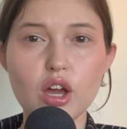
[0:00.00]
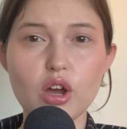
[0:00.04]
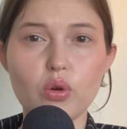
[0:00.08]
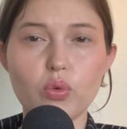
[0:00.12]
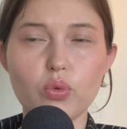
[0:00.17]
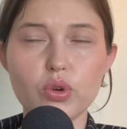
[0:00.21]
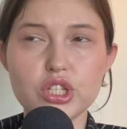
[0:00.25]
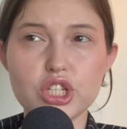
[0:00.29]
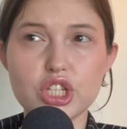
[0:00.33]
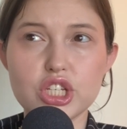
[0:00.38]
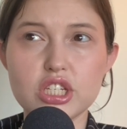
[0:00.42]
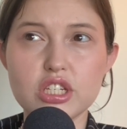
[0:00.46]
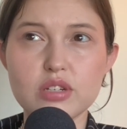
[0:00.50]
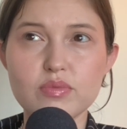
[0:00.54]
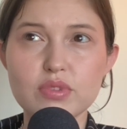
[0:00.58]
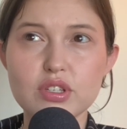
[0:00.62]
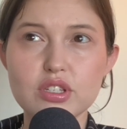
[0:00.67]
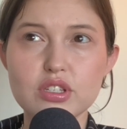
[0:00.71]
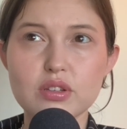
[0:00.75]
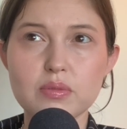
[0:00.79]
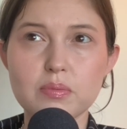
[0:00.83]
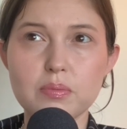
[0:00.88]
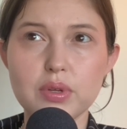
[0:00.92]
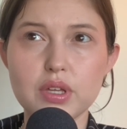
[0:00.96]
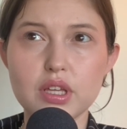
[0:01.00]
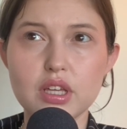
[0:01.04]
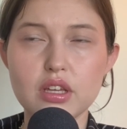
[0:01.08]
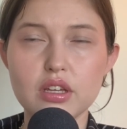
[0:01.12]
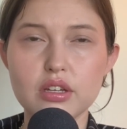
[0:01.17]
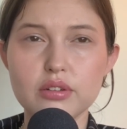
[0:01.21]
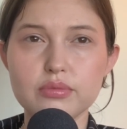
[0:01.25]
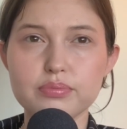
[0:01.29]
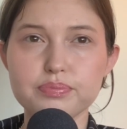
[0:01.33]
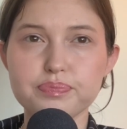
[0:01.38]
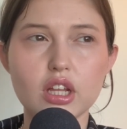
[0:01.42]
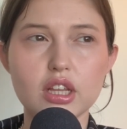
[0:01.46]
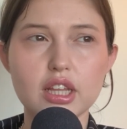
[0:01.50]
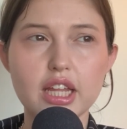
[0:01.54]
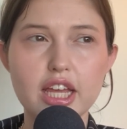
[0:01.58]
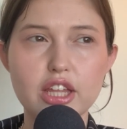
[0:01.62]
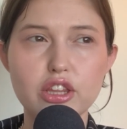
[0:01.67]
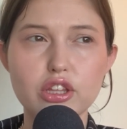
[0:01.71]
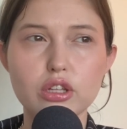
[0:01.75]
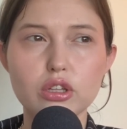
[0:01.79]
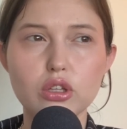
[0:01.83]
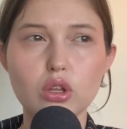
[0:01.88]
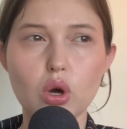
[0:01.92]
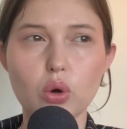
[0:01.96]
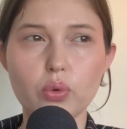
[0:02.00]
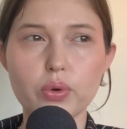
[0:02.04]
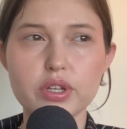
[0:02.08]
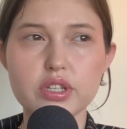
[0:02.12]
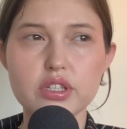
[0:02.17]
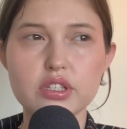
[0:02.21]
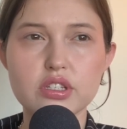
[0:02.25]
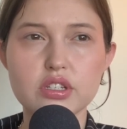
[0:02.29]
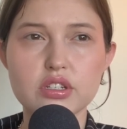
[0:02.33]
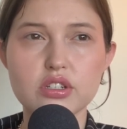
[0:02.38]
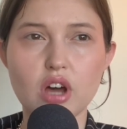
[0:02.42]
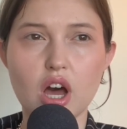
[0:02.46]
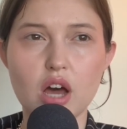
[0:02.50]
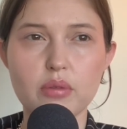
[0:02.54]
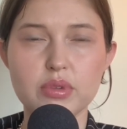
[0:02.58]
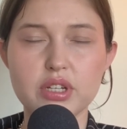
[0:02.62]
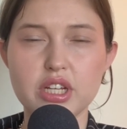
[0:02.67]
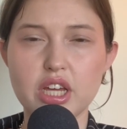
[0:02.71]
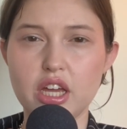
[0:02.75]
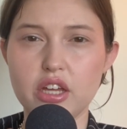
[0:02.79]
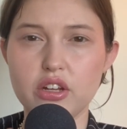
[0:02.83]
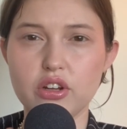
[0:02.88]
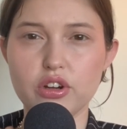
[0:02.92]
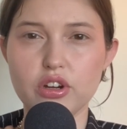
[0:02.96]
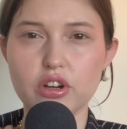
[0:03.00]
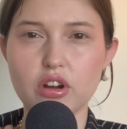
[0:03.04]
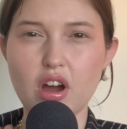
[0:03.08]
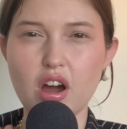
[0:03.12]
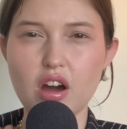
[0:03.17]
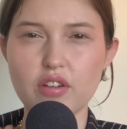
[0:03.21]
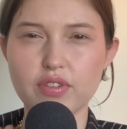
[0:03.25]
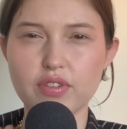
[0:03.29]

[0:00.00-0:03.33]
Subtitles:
which seems to be like the lowest denominator of